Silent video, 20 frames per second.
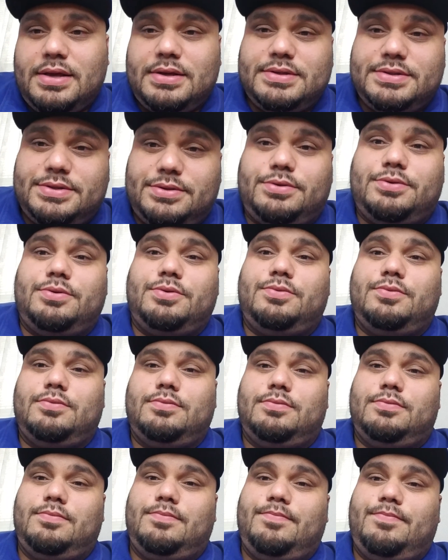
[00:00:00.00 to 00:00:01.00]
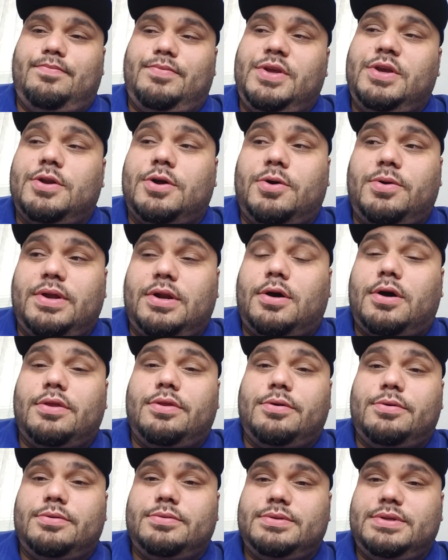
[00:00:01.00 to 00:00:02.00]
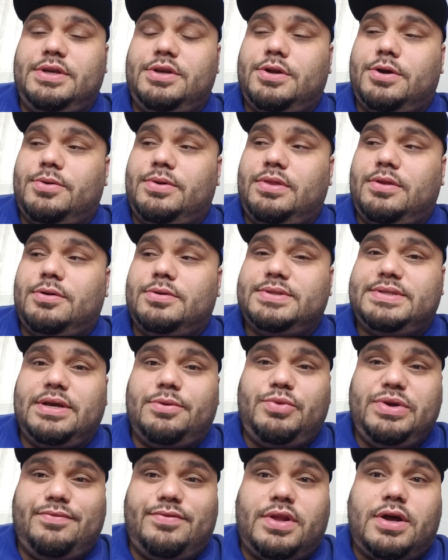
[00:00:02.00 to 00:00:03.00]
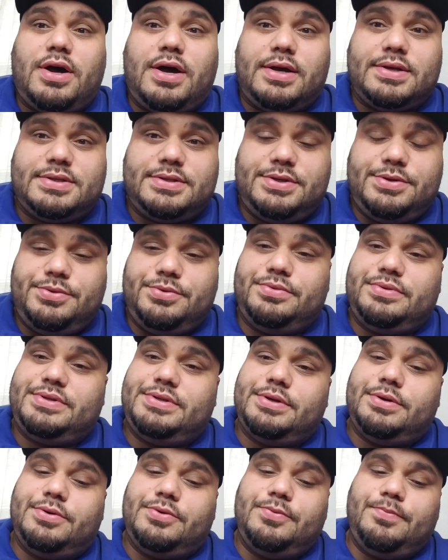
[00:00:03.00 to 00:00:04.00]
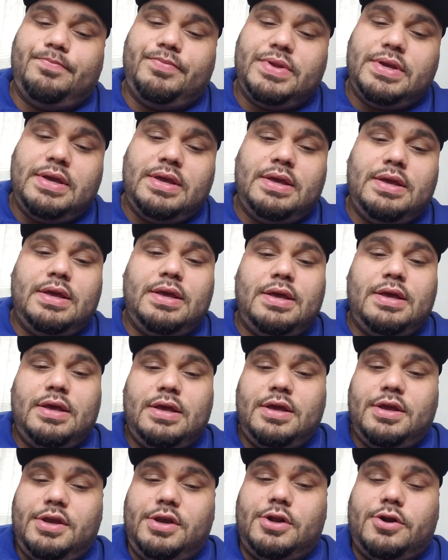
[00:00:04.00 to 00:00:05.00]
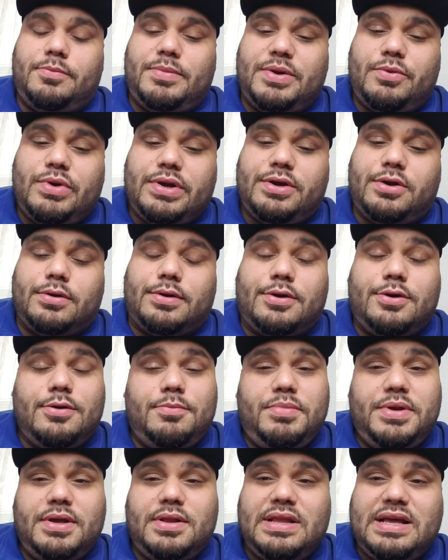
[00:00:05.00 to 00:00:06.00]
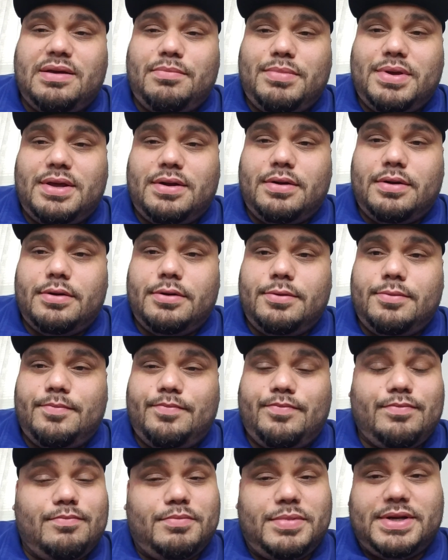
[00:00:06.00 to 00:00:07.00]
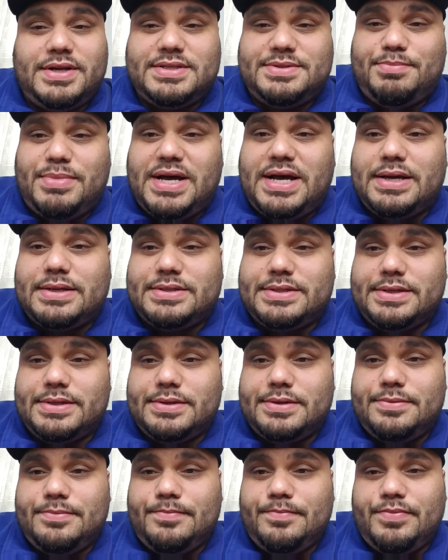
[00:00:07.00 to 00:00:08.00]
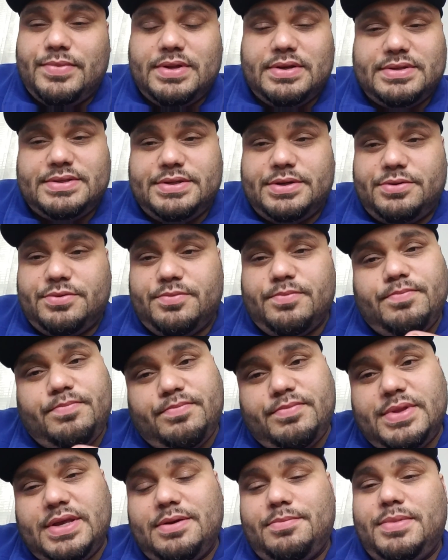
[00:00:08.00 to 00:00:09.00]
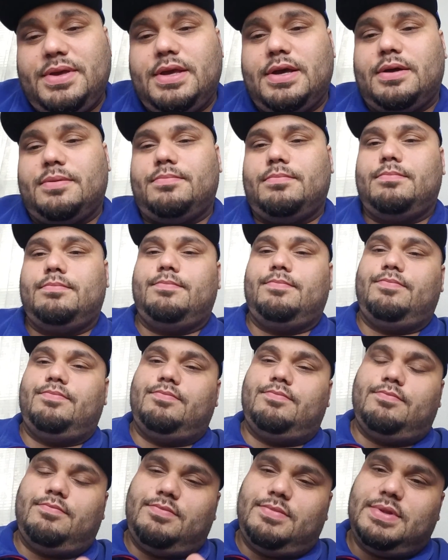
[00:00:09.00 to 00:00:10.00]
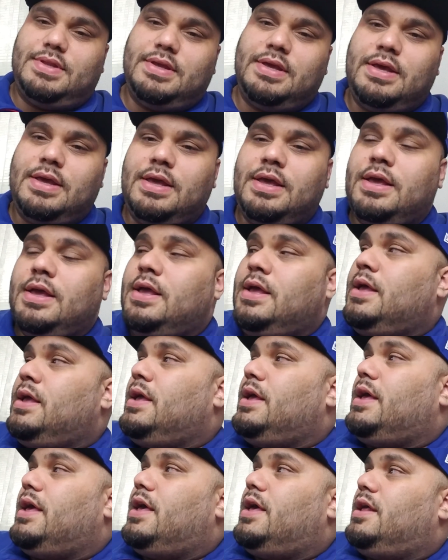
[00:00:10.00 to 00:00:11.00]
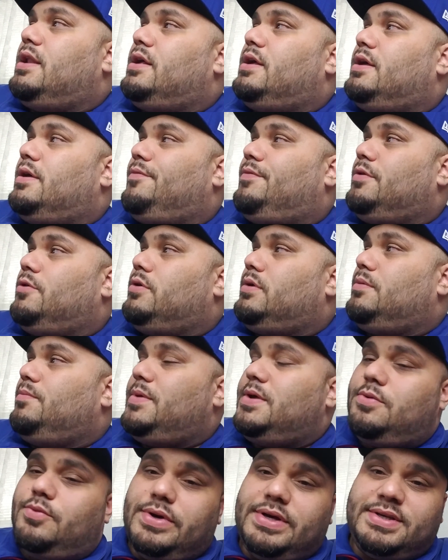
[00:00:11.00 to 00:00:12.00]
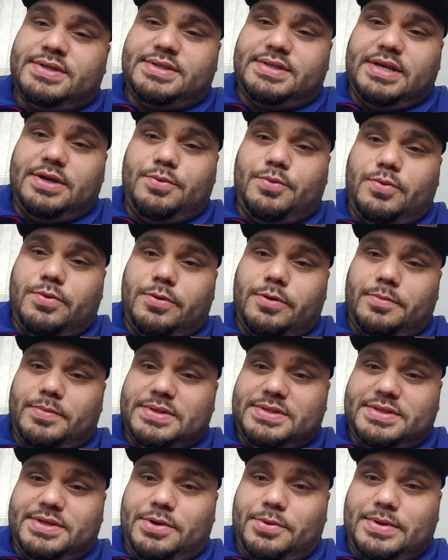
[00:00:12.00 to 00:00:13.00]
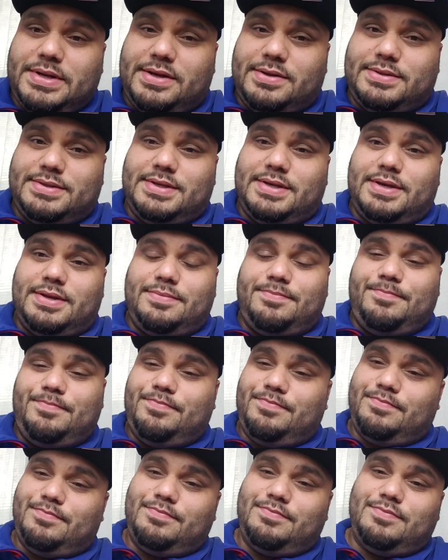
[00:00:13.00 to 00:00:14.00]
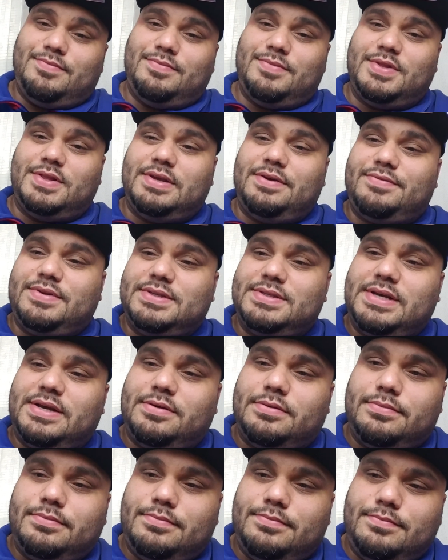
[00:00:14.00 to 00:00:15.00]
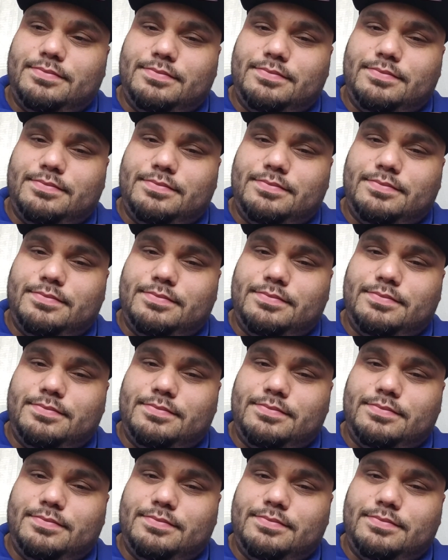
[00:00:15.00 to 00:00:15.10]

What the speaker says: So, you know, and all those, you know, and those that we've lost too. So, you know, my record could be a lot better, but it's boxing. So hit me up. And if you're in the Midwest, stay warm. It's snowing outside. Lefties out.